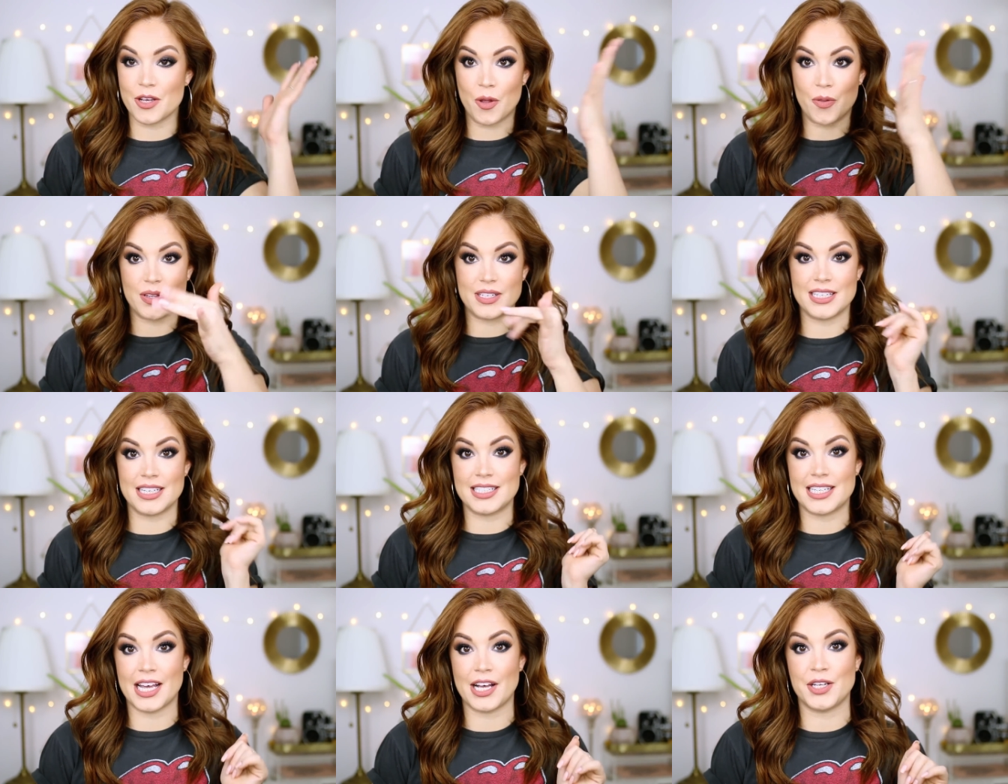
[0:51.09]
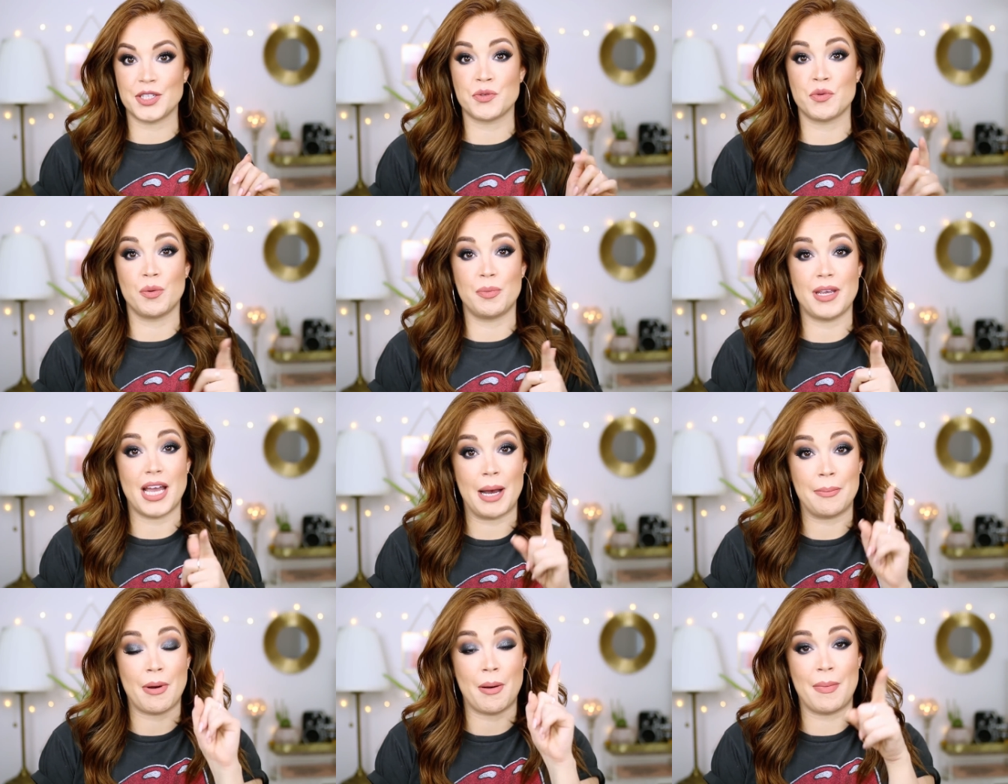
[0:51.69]
So the details will
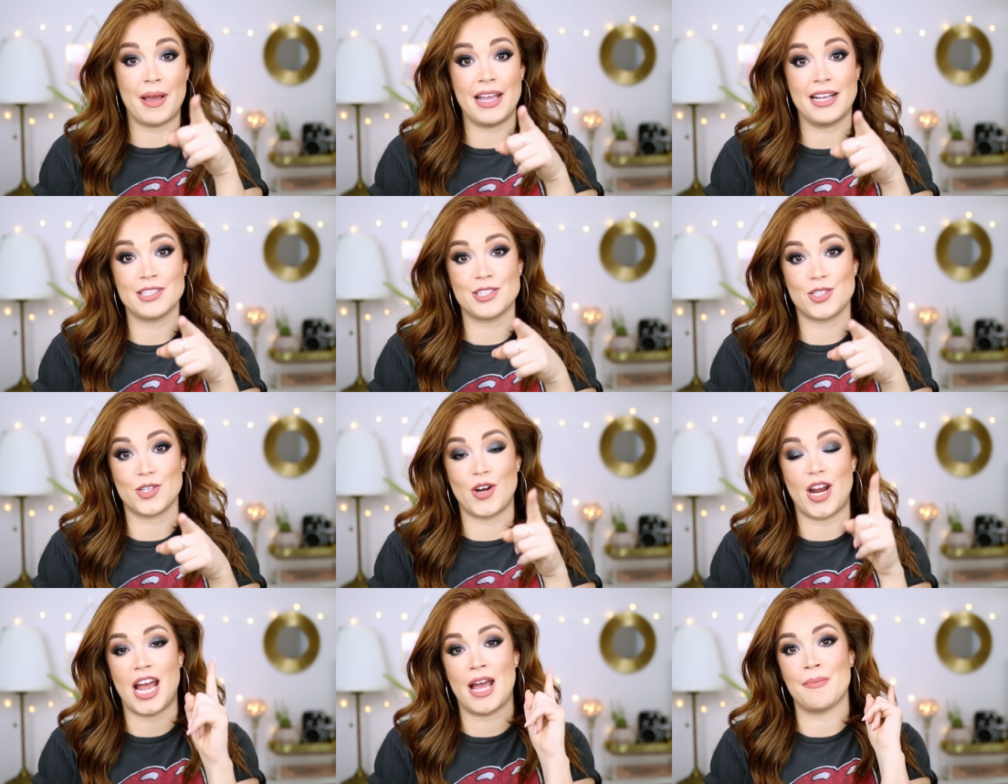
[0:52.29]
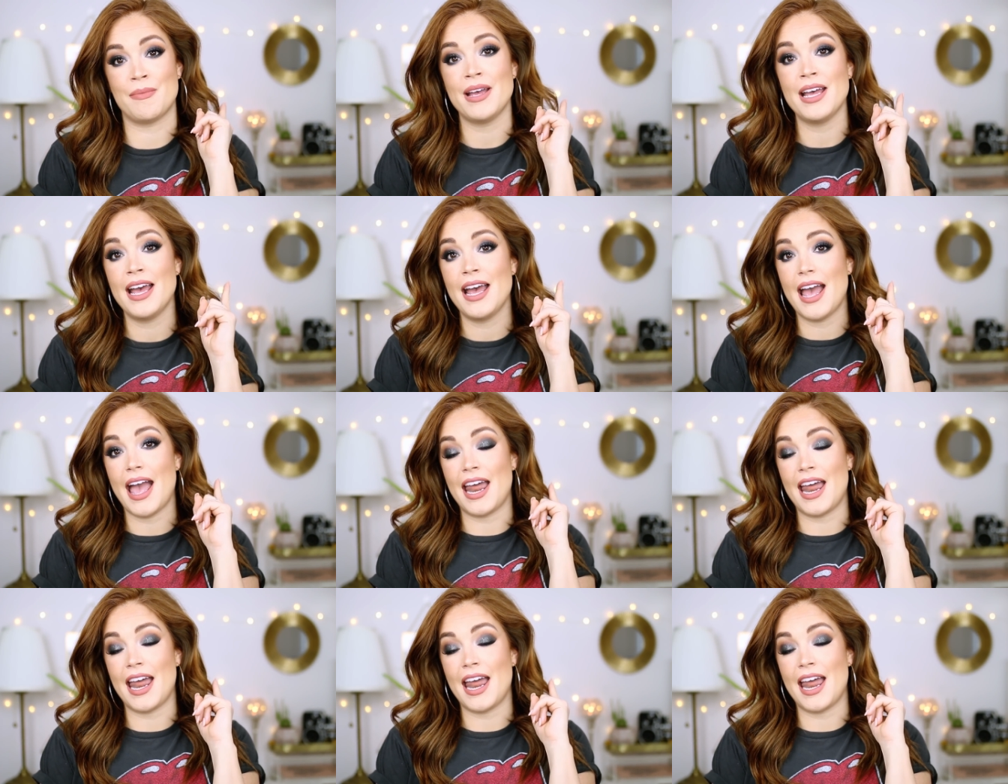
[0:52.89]
be up on my Instagram.